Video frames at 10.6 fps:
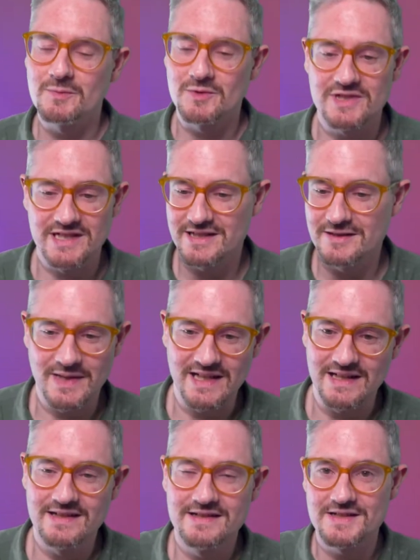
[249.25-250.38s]
been watching too
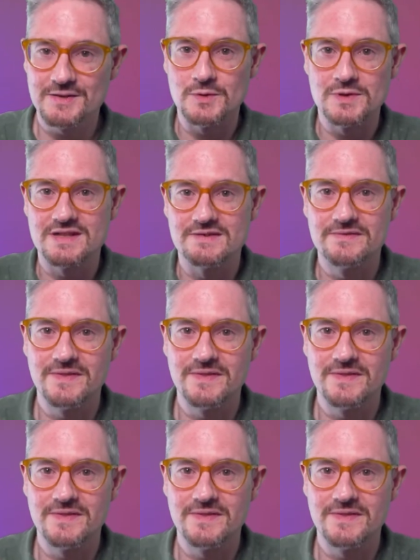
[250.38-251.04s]
many sort of